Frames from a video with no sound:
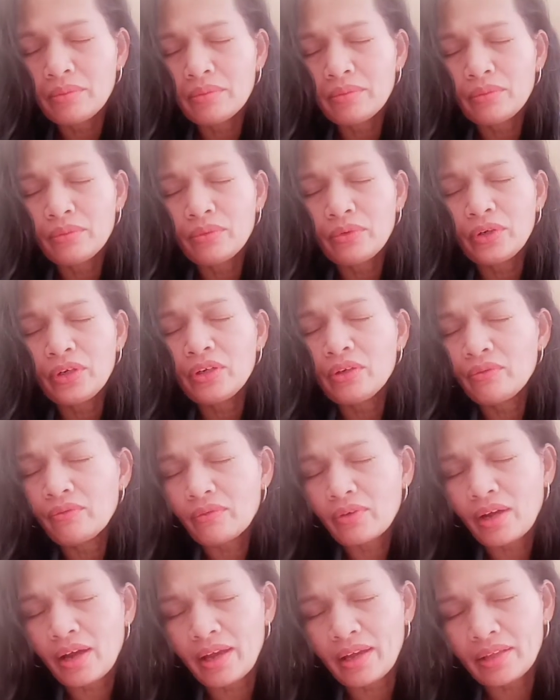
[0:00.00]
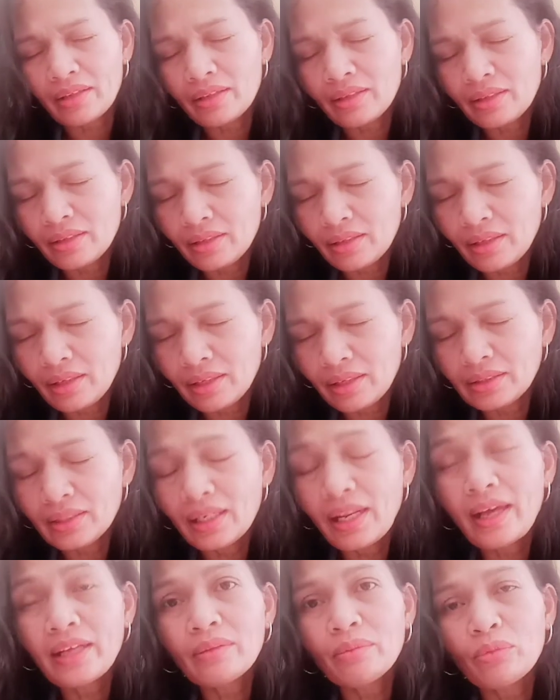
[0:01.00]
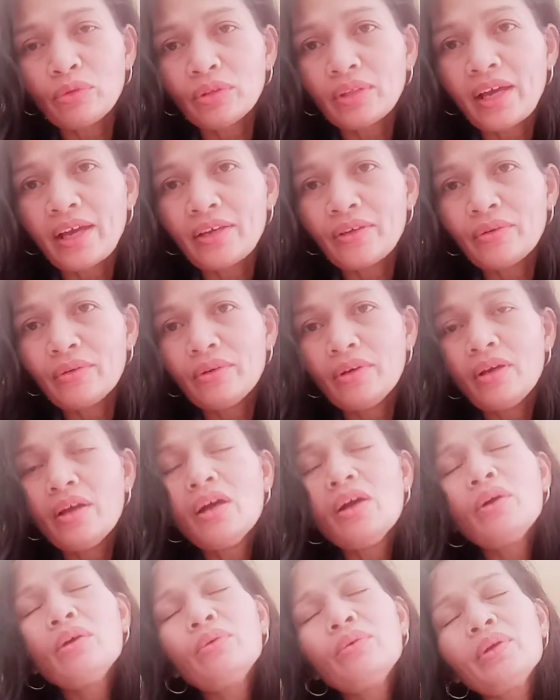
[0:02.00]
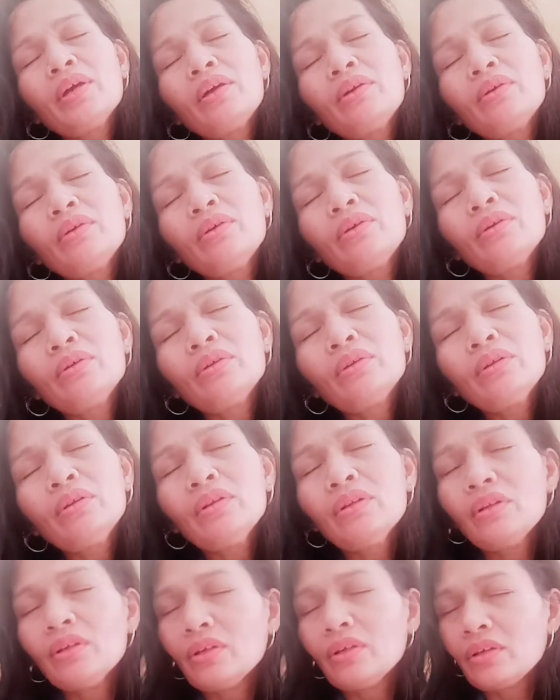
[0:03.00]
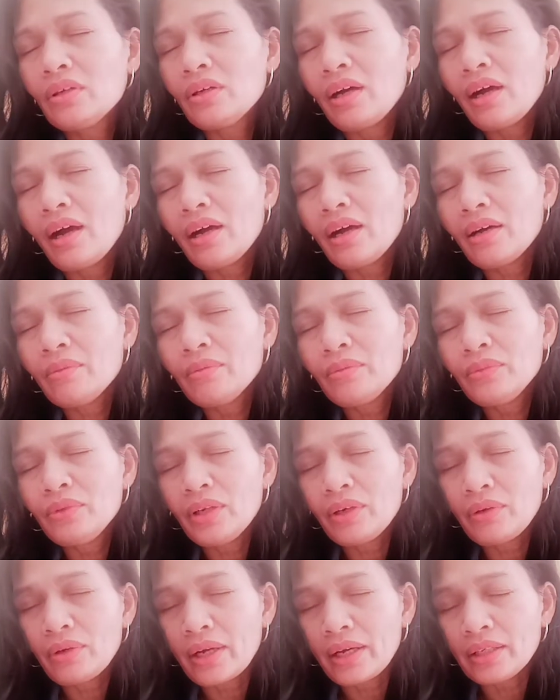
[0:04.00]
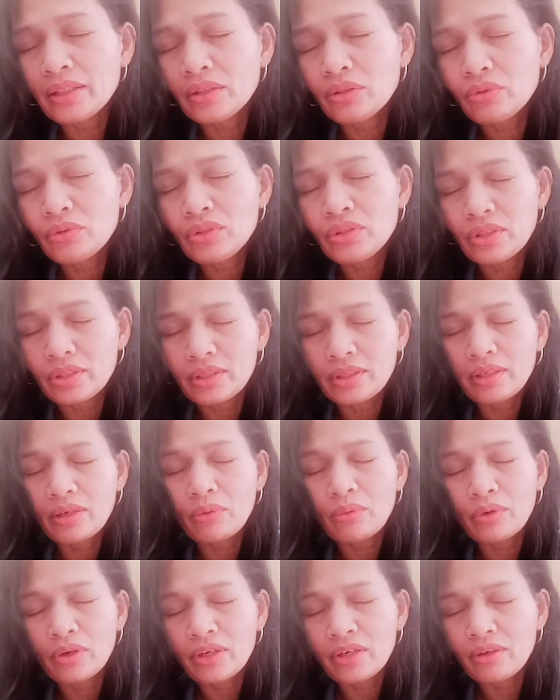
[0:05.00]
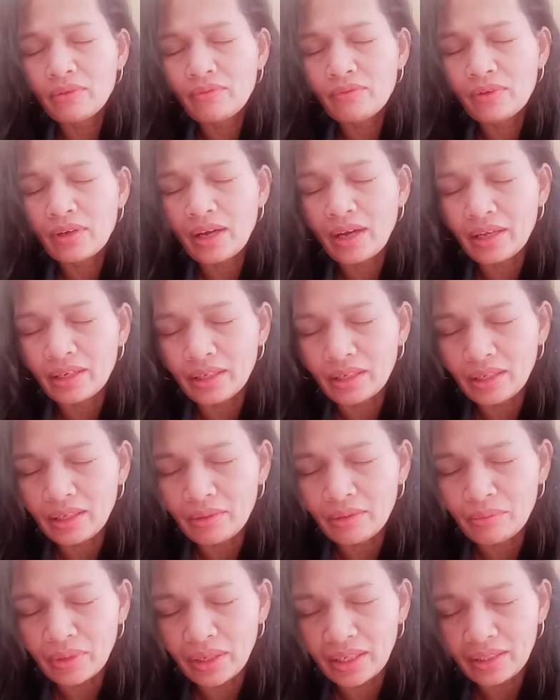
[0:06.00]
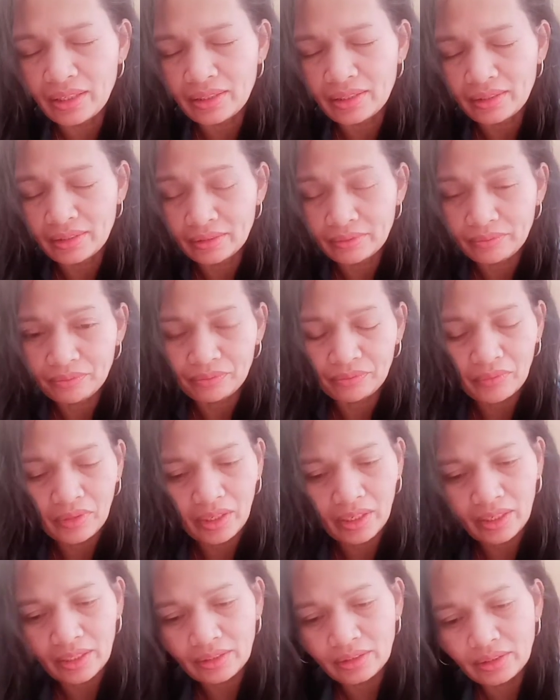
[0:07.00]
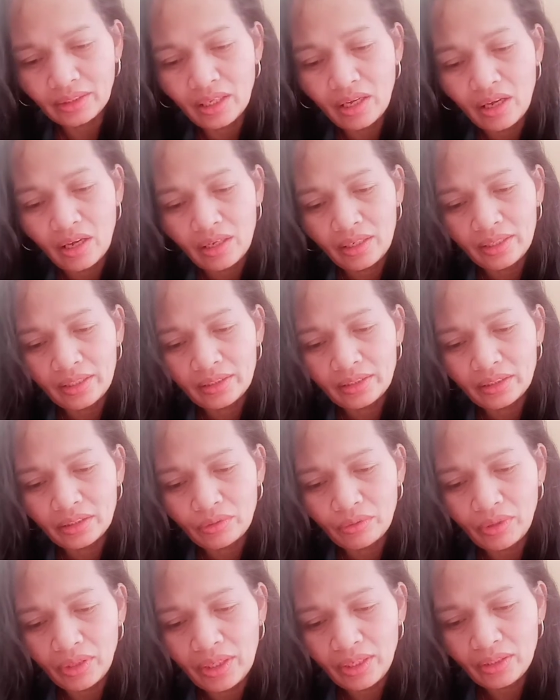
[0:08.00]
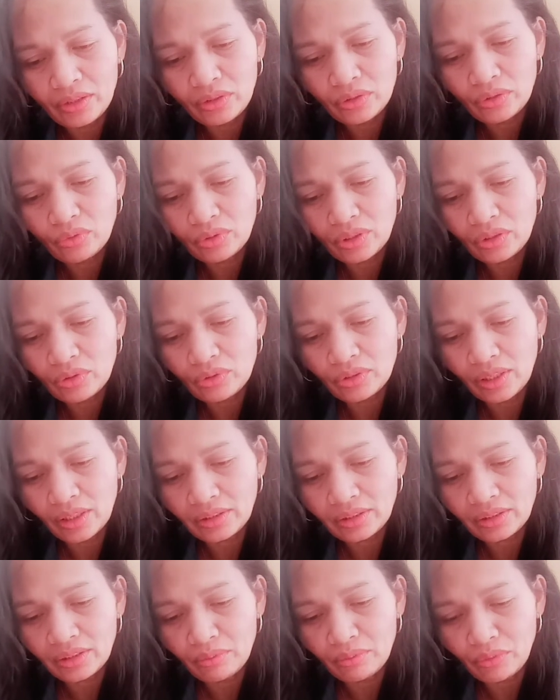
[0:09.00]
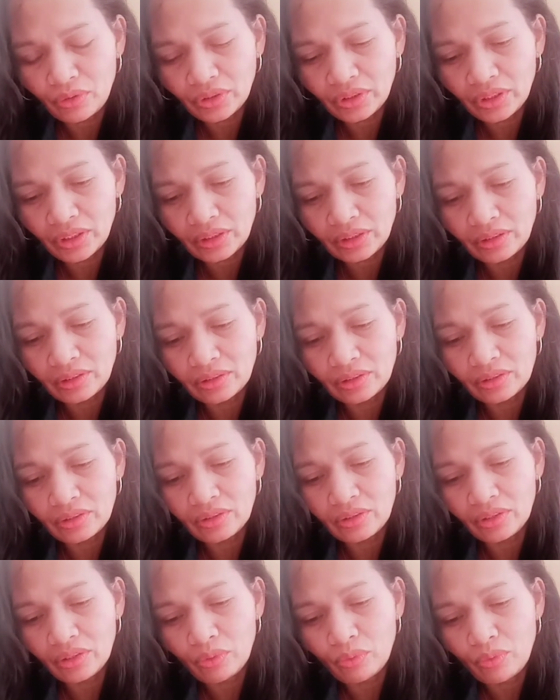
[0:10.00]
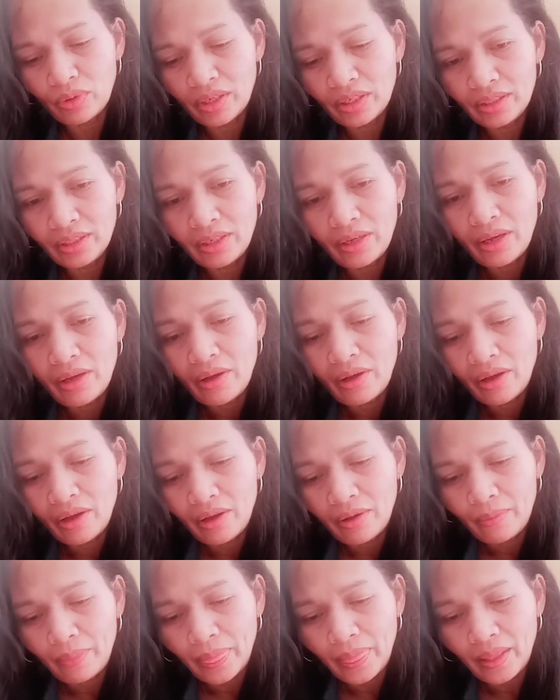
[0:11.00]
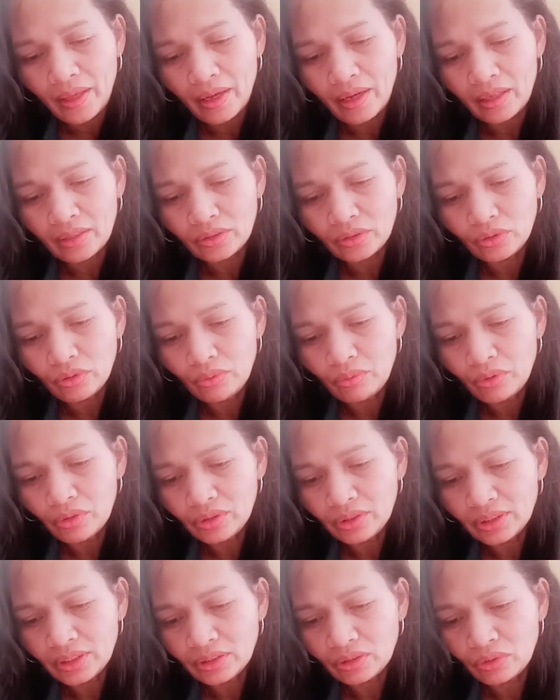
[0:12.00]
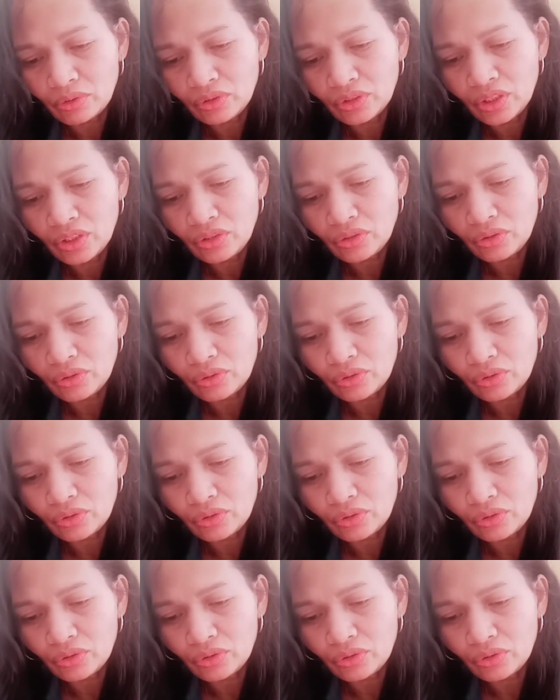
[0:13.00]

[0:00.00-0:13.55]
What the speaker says: word of God. Yes, lahat po tayo, we are all have the right to share the word of God. Amen. Yes, let's read Joshua to succeed Moses 31. So Moses continued to